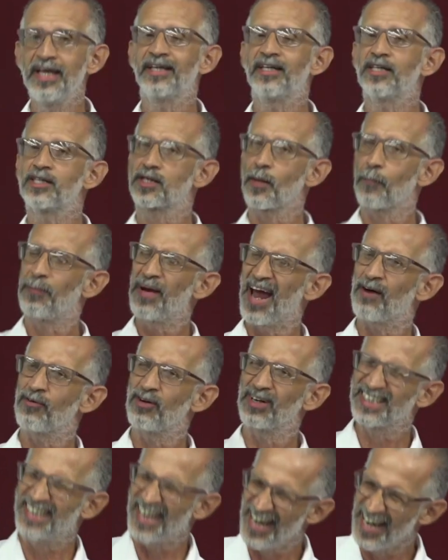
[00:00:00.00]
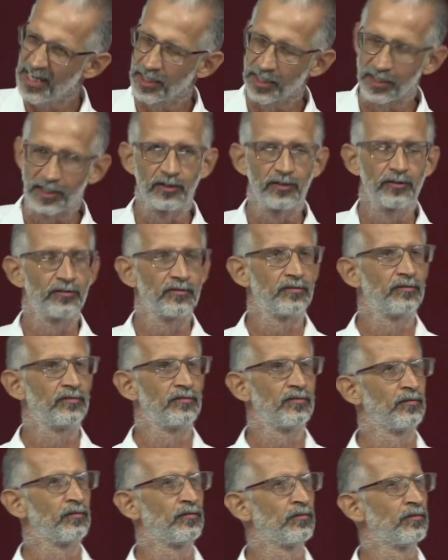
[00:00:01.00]
It is the parenting
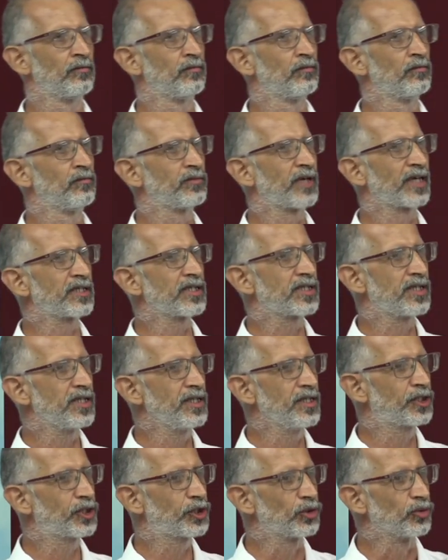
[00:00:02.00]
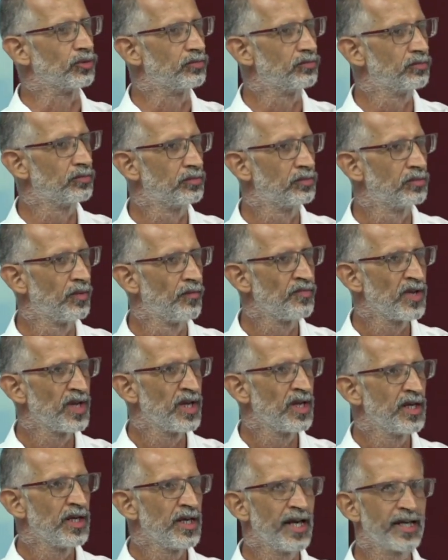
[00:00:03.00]
that is the issue.
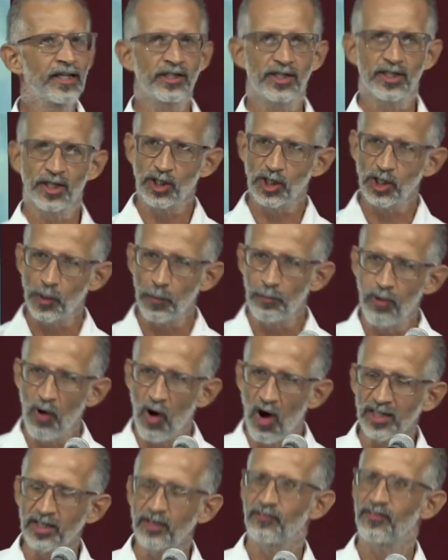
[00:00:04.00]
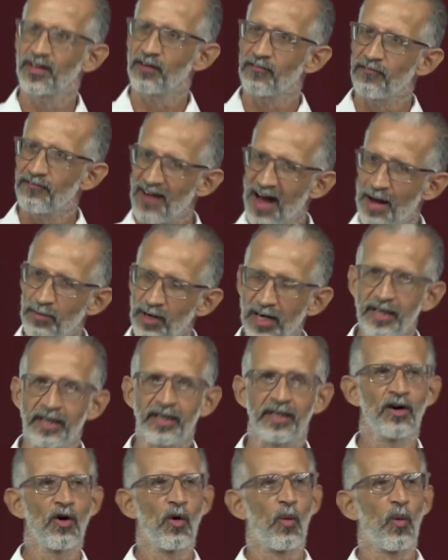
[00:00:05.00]
It is the support for the
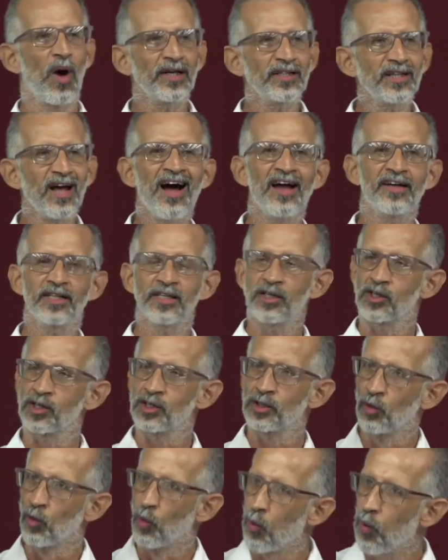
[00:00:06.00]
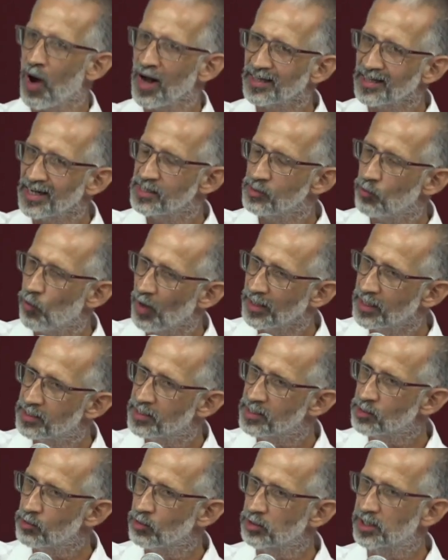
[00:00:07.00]
family. What is
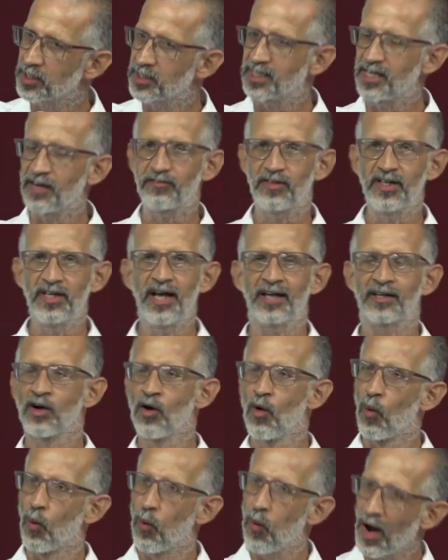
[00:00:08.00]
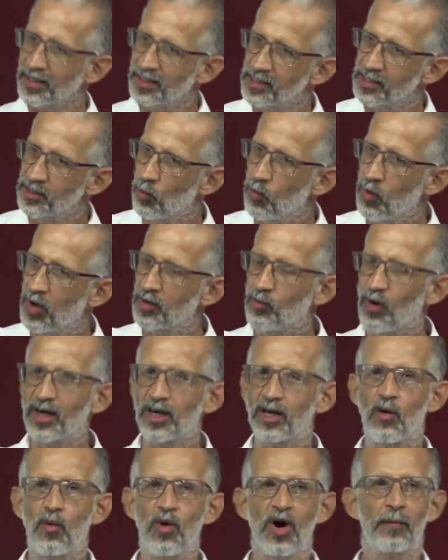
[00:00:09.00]
the social safety net? What are
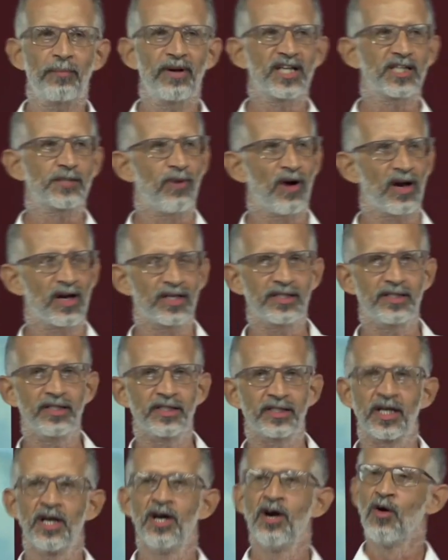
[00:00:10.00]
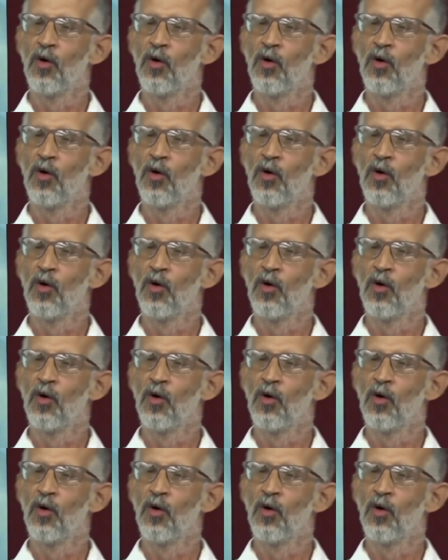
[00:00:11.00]
the workplace policies?